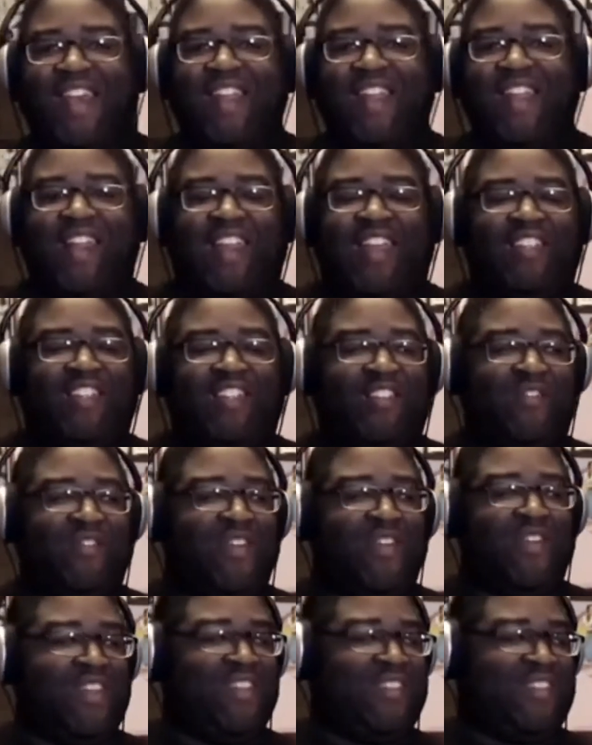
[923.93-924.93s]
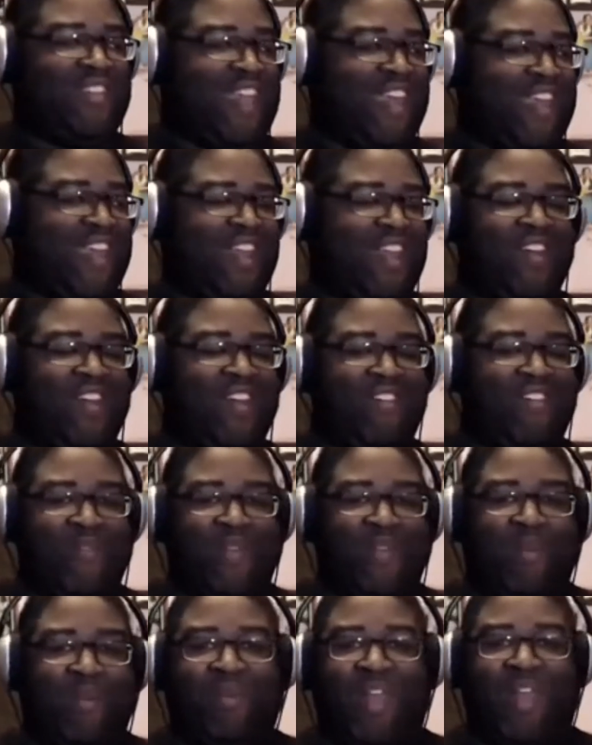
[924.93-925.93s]
like he just finished saying, "I love it
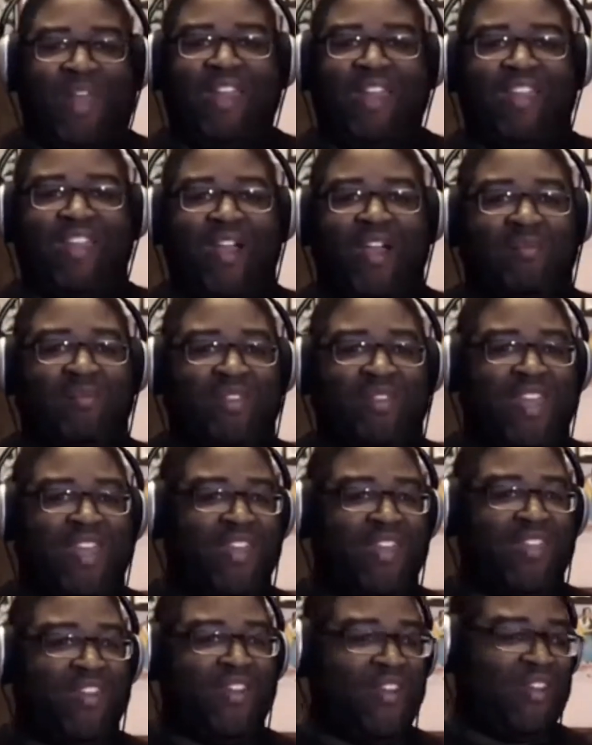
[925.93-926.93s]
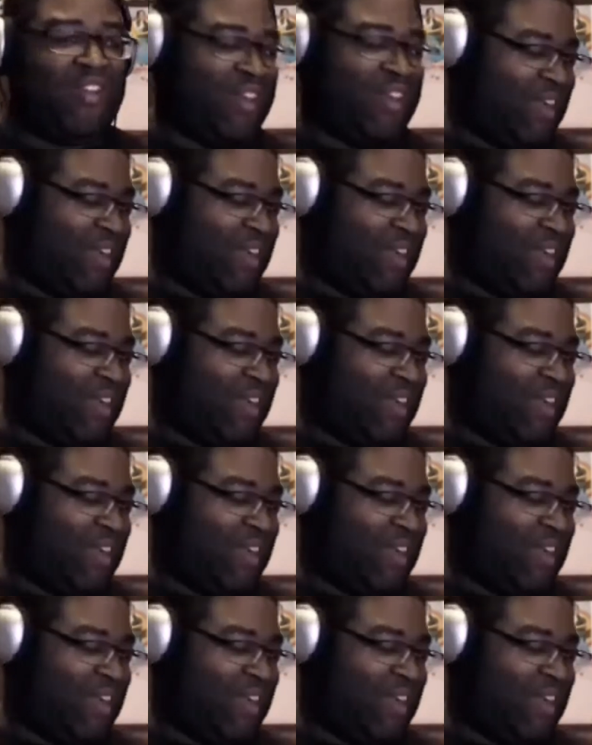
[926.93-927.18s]
when a plan comes together."